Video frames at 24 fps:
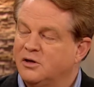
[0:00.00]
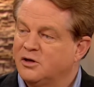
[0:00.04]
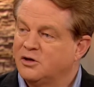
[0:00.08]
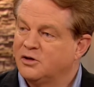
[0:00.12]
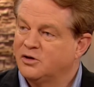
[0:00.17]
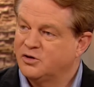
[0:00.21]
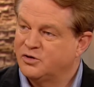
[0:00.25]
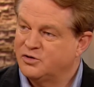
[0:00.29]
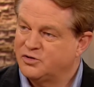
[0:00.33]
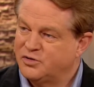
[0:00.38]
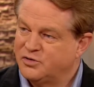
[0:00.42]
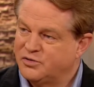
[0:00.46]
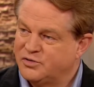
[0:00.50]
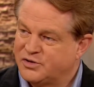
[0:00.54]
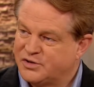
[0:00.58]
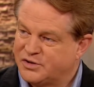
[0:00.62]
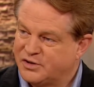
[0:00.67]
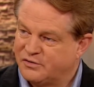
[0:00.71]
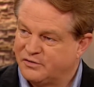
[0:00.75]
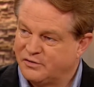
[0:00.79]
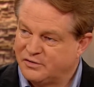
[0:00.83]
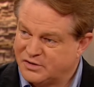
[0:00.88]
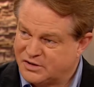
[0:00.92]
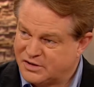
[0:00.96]
could you
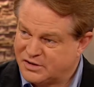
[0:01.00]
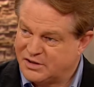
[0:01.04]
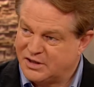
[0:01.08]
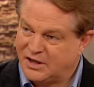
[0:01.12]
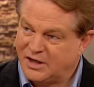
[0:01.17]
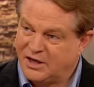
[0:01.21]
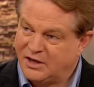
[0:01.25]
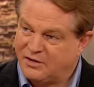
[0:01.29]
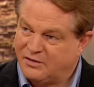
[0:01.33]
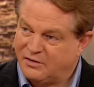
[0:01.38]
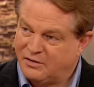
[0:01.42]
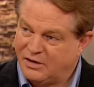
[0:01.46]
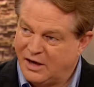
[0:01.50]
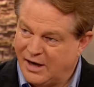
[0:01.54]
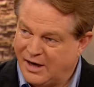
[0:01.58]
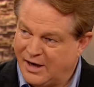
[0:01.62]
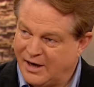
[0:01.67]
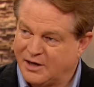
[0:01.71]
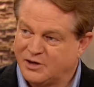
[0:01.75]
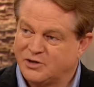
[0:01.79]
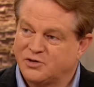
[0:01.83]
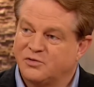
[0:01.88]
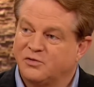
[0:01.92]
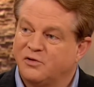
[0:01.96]
see
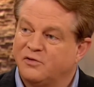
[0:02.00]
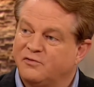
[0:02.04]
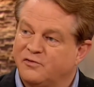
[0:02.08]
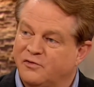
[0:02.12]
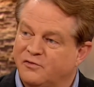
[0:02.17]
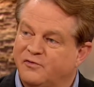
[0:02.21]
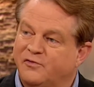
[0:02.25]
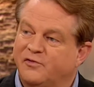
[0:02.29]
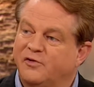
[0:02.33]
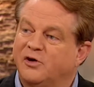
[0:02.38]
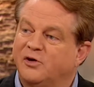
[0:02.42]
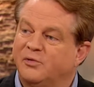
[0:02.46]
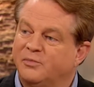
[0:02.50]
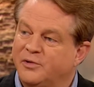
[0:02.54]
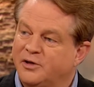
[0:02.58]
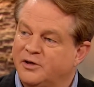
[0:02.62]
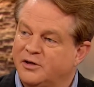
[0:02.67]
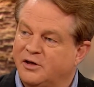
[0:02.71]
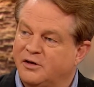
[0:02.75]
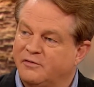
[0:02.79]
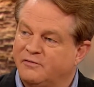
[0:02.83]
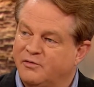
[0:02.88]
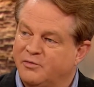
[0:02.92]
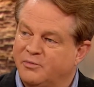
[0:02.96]
actual fulfillment of the